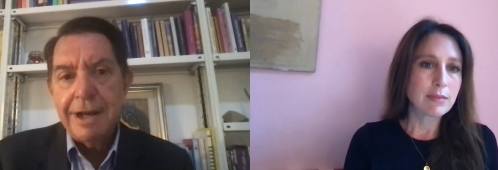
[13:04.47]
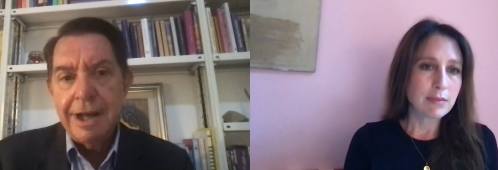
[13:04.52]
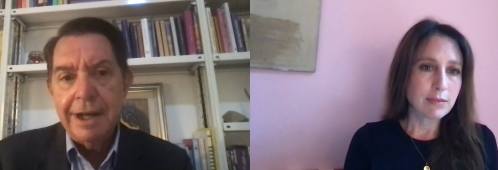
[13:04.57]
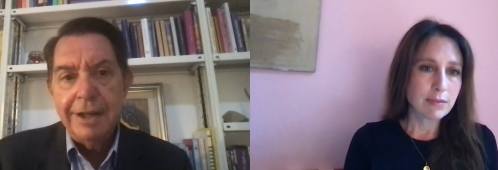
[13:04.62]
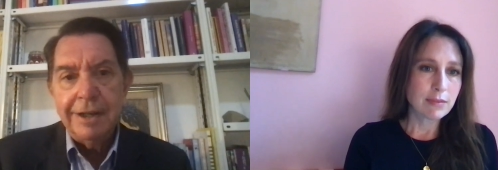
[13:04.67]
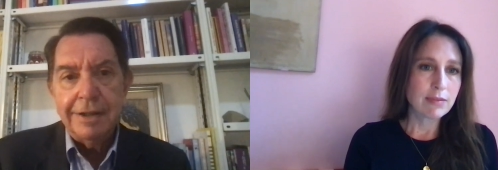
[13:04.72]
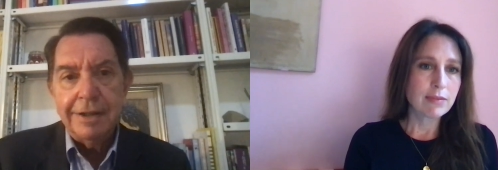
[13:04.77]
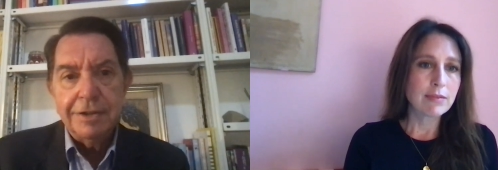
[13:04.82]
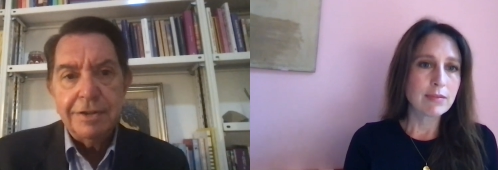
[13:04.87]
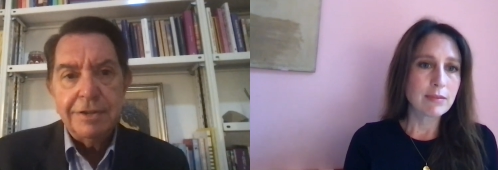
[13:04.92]
Speaker 1: are
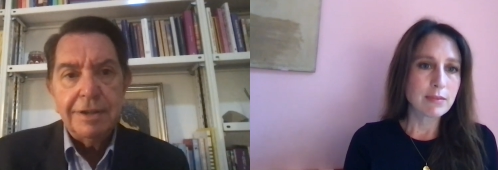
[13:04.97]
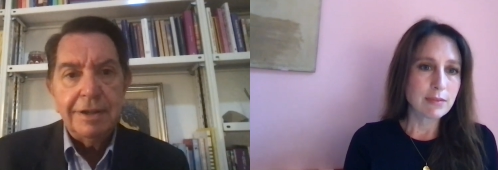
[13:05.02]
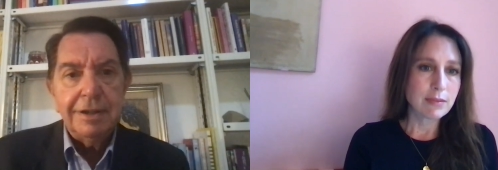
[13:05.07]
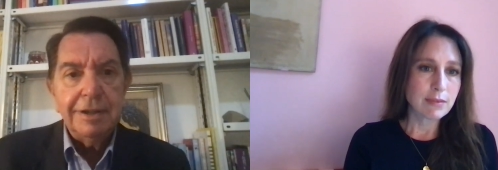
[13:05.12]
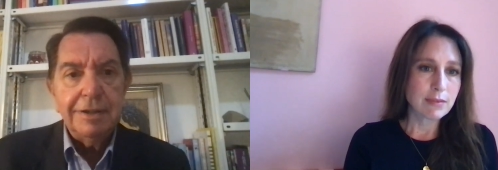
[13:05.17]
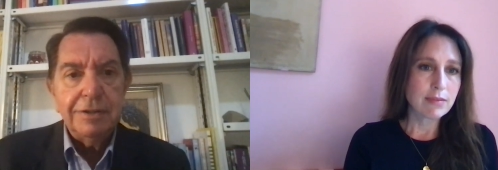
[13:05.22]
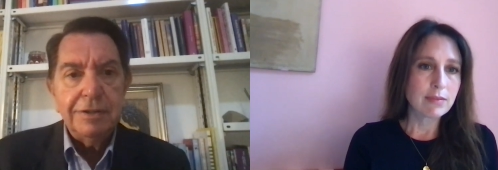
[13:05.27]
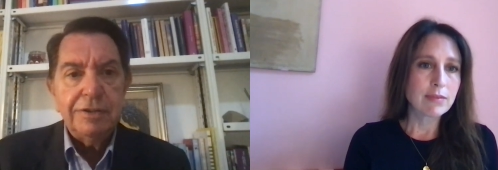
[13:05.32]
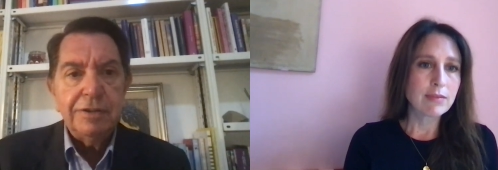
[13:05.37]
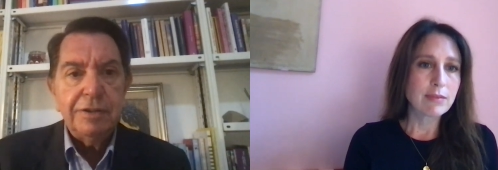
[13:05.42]

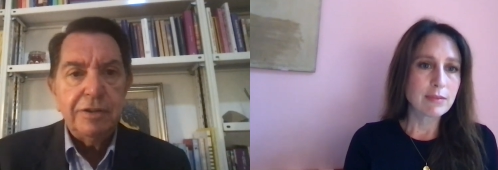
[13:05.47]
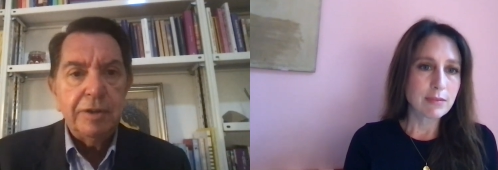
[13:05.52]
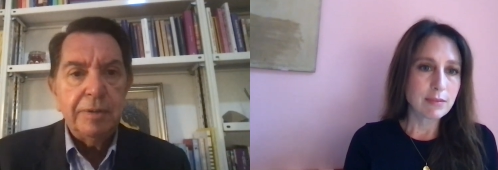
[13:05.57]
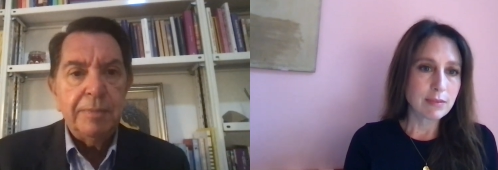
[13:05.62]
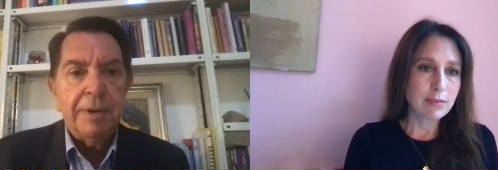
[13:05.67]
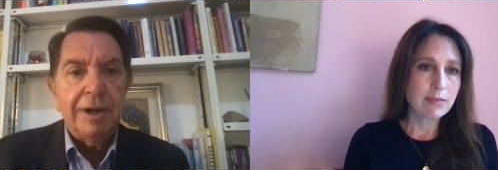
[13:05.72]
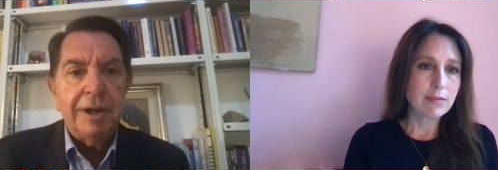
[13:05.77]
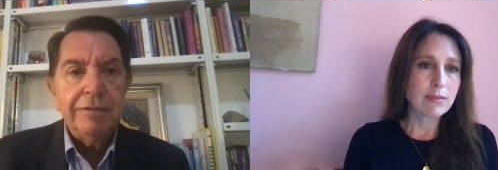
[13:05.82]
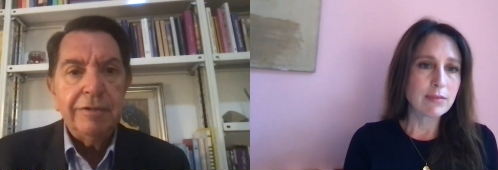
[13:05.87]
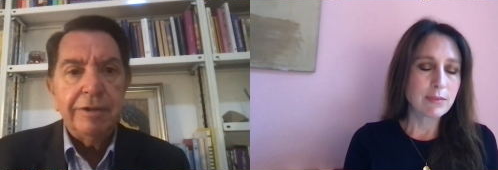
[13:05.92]
denials that this
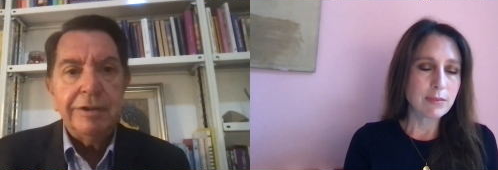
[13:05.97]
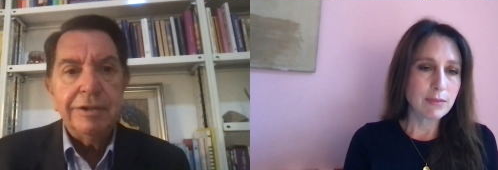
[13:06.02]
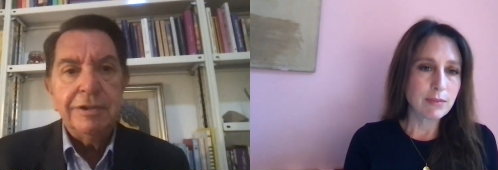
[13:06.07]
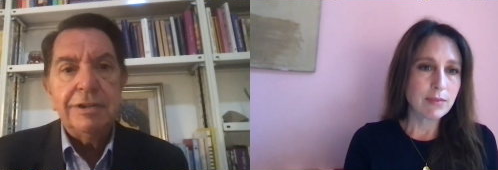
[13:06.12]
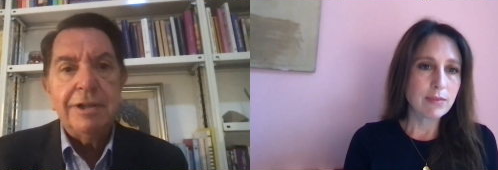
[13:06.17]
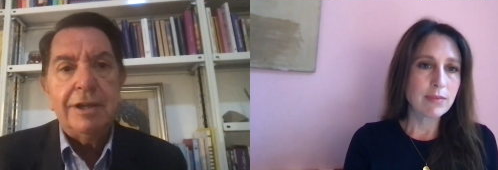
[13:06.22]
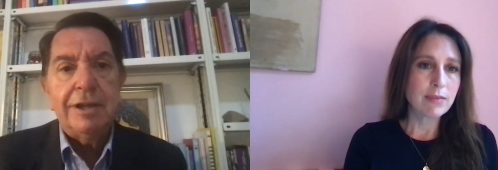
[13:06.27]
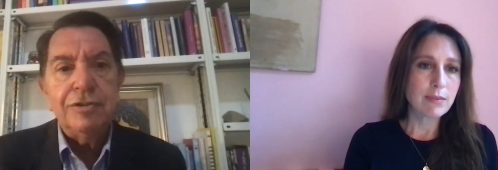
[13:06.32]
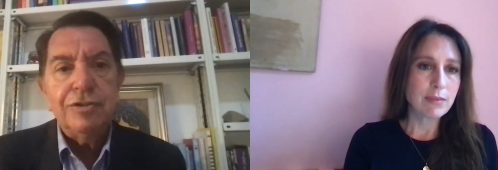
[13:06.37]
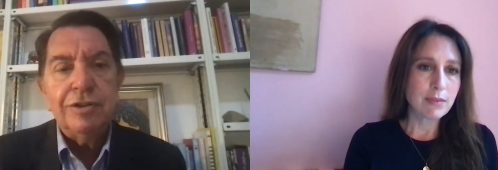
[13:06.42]
is a
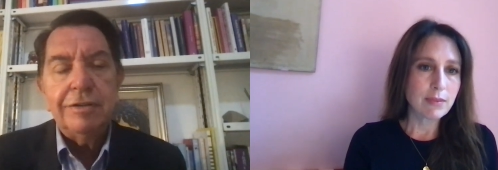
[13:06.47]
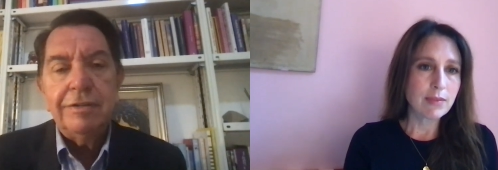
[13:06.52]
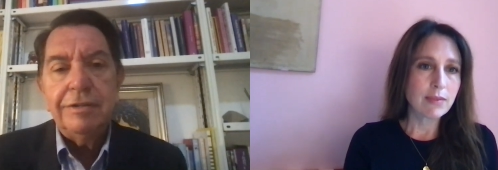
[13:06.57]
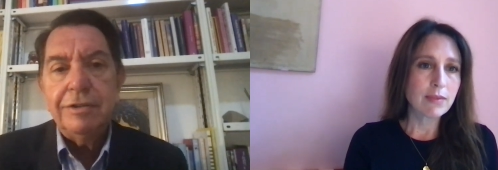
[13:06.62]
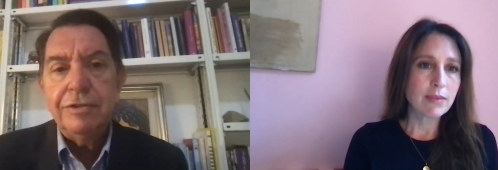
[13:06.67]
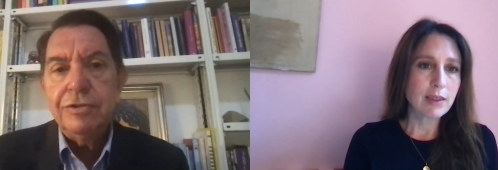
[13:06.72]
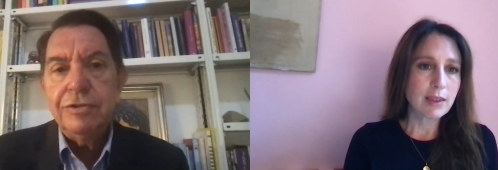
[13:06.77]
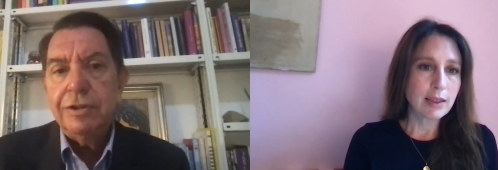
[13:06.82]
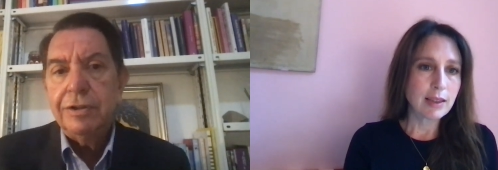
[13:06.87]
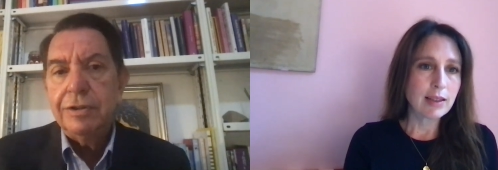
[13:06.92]

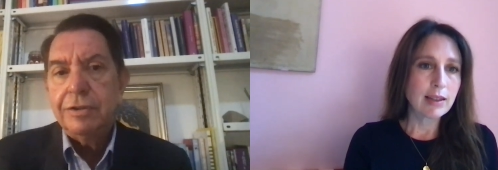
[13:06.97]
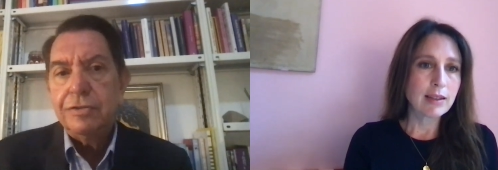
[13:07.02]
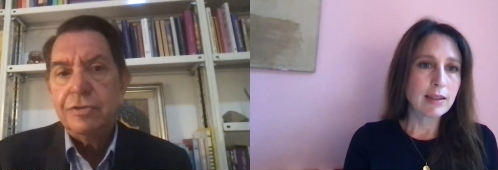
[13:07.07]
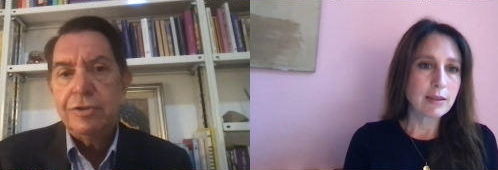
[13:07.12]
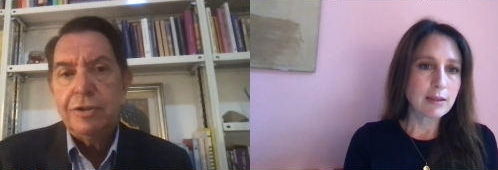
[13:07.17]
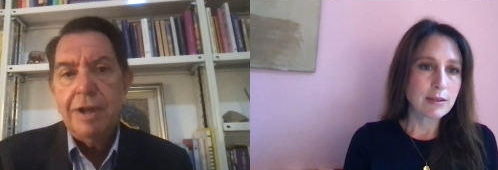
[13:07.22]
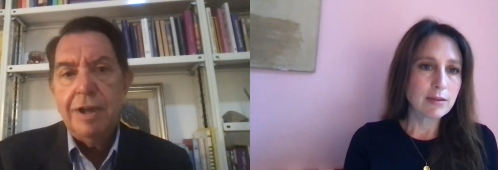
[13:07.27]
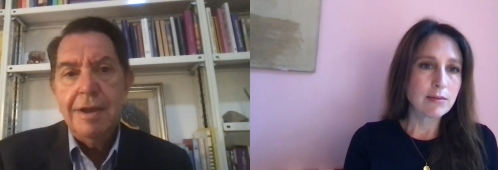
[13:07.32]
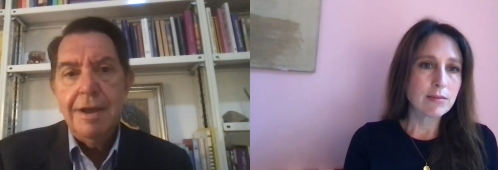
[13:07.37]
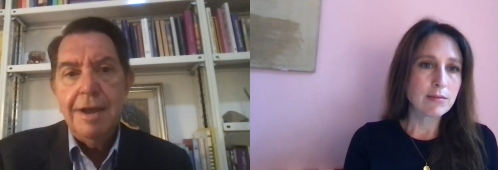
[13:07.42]
democratization of the
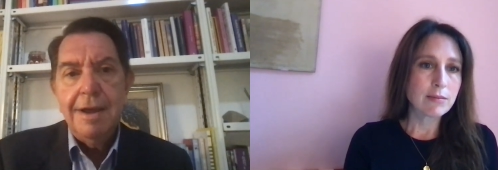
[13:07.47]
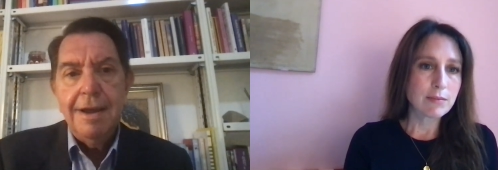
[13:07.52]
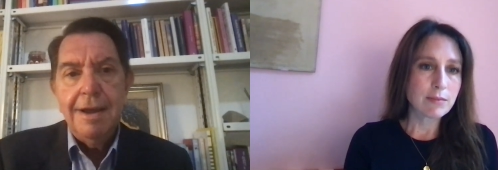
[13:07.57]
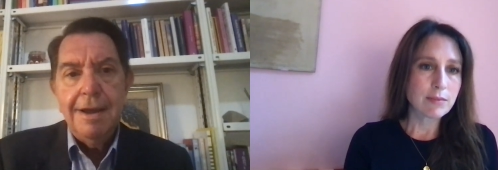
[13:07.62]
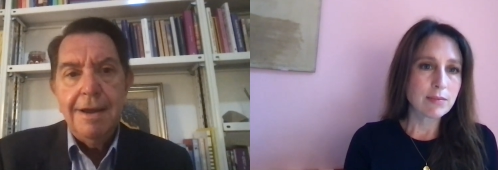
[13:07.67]
church,